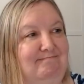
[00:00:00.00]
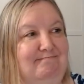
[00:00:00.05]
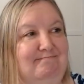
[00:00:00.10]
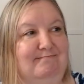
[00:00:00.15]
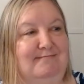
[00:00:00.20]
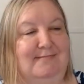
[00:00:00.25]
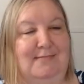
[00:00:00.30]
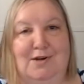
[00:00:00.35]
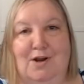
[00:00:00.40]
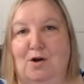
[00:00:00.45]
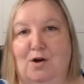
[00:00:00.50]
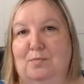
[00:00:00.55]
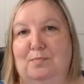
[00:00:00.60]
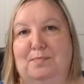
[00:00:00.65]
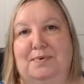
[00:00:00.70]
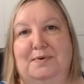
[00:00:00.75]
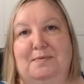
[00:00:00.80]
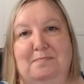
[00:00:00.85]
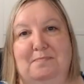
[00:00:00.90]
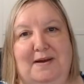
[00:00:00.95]
Nope.
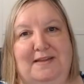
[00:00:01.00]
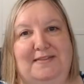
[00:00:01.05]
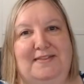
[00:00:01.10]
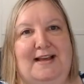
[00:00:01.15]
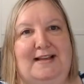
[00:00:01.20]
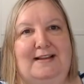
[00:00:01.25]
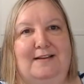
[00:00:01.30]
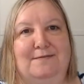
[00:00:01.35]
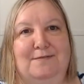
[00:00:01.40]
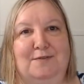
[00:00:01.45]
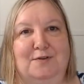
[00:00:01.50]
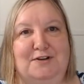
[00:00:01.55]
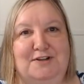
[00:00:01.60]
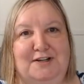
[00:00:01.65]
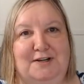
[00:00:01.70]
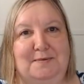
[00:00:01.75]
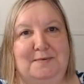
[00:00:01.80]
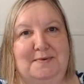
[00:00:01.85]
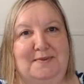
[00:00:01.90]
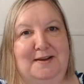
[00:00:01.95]
But that,
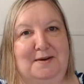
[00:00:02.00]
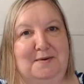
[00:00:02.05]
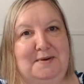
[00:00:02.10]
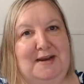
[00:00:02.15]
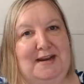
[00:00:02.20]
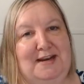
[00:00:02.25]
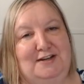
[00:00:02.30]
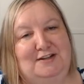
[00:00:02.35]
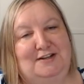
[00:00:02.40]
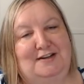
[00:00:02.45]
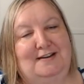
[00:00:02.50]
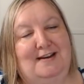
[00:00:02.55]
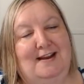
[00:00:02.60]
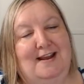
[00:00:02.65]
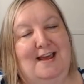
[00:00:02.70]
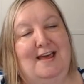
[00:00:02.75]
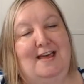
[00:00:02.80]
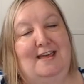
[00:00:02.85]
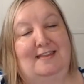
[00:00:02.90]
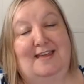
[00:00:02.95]
unfortunately, with liquidation,
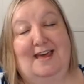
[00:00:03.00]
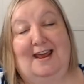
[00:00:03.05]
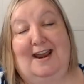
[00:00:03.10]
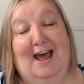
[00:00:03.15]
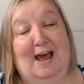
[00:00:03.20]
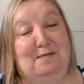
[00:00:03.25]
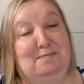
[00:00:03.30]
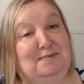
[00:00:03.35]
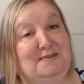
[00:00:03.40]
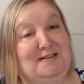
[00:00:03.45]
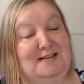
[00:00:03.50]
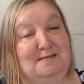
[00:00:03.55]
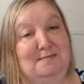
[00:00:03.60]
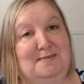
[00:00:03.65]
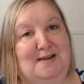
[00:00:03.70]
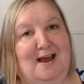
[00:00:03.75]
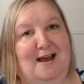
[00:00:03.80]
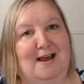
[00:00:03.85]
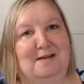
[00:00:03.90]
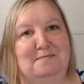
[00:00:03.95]
that happens
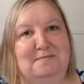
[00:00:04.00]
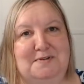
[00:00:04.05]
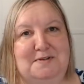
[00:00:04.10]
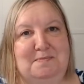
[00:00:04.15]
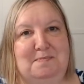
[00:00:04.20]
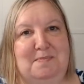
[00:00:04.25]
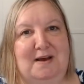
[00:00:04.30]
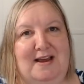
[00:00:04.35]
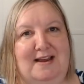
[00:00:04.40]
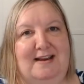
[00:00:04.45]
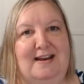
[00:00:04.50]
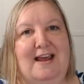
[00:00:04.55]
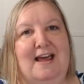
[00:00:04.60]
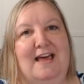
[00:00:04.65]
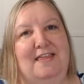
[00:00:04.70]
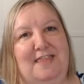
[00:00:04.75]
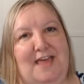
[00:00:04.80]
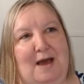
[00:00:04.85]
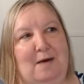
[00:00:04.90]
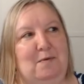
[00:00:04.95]
sometimes, but
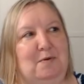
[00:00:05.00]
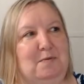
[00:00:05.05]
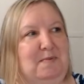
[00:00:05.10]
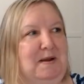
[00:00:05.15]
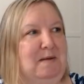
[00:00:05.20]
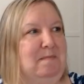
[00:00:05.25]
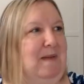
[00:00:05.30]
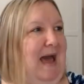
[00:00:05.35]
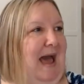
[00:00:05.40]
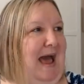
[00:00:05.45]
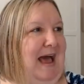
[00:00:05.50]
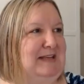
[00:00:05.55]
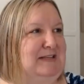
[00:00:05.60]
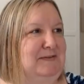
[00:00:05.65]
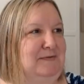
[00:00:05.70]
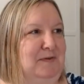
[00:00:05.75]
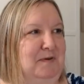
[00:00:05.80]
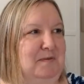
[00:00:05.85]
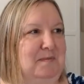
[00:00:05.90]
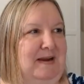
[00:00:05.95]
that would be a pass
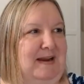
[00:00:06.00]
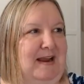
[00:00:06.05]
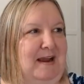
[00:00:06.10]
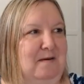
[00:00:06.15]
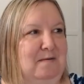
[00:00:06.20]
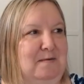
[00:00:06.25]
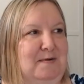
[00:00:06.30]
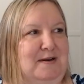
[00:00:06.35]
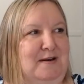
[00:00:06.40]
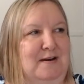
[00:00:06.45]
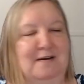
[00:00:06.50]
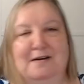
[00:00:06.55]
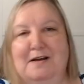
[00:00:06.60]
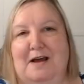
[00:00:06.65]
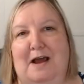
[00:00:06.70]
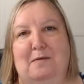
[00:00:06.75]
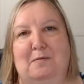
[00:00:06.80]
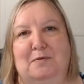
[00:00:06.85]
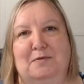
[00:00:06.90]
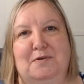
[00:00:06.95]
for me. I
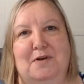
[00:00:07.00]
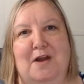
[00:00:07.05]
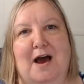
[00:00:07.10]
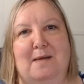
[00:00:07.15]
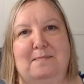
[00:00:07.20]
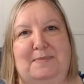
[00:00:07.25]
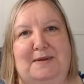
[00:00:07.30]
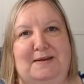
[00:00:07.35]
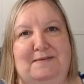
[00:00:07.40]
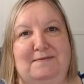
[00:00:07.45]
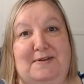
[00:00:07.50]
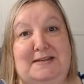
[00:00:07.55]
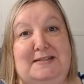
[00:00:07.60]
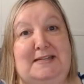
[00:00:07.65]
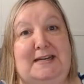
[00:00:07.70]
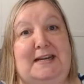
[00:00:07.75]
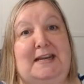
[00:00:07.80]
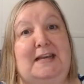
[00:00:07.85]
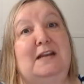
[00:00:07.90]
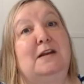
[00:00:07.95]
would not be
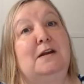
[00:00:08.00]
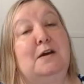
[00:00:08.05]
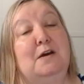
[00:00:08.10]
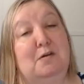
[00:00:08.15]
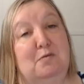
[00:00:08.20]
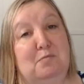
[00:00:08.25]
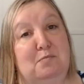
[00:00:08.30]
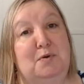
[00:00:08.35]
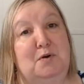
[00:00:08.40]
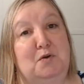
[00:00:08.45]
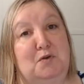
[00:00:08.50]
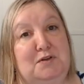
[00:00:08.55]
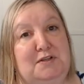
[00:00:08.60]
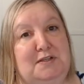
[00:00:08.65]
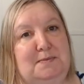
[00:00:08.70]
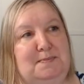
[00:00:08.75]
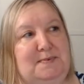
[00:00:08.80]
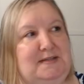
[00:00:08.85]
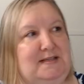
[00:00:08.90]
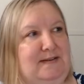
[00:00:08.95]
investing in boots
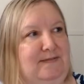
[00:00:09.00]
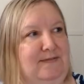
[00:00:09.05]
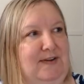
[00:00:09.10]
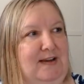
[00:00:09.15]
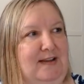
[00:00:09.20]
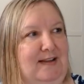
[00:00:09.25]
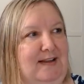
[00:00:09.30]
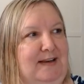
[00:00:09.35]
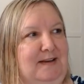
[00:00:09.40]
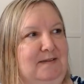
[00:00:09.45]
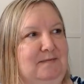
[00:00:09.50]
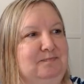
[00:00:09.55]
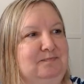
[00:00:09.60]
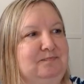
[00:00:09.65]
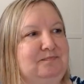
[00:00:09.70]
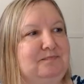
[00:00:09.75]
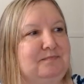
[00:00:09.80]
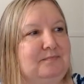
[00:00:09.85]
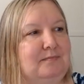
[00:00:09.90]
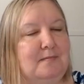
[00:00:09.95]
specifically.
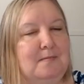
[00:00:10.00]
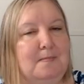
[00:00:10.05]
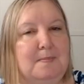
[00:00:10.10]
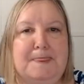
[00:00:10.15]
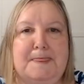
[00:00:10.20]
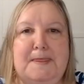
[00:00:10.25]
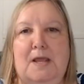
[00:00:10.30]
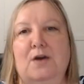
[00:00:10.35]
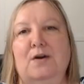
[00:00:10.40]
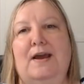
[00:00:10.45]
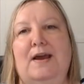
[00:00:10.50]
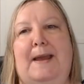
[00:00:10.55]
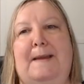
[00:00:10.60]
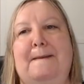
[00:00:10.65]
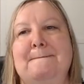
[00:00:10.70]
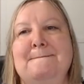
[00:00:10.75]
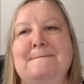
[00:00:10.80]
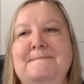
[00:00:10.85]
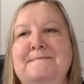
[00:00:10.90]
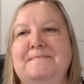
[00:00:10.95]
Okay,
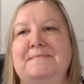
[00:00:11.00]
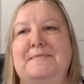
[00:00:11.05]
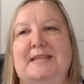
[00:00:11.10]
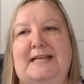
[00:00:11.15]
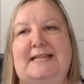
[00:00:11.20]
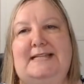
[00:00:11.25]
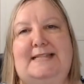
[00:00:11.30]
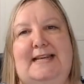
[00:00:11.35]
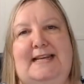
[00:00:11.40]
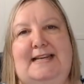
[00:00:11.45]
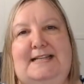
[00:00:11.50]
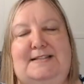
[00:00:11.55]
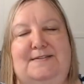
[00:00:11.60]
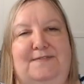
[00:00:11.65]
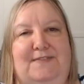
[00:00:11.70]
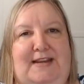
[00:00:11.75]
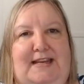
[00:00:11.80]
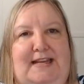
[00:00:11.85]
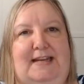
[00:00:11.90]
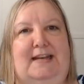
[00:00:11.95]
this is
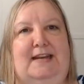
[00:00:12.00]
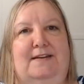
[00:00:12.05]
Vanity